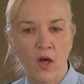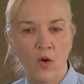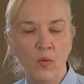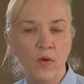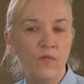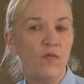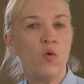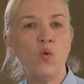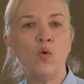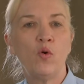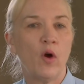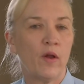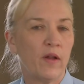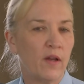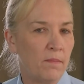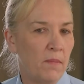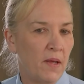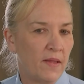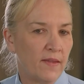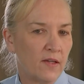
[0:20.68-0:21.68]
We've all got to
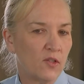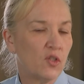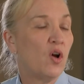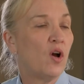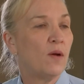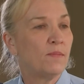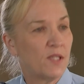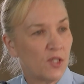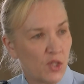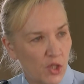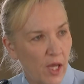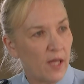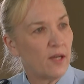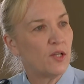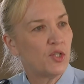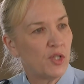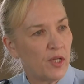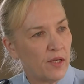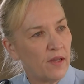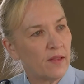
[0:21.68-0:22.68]
admit that times are
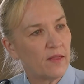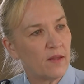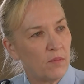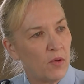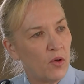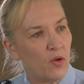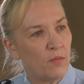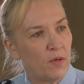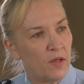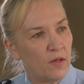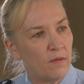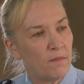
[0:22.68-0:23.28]
challenging at the moment.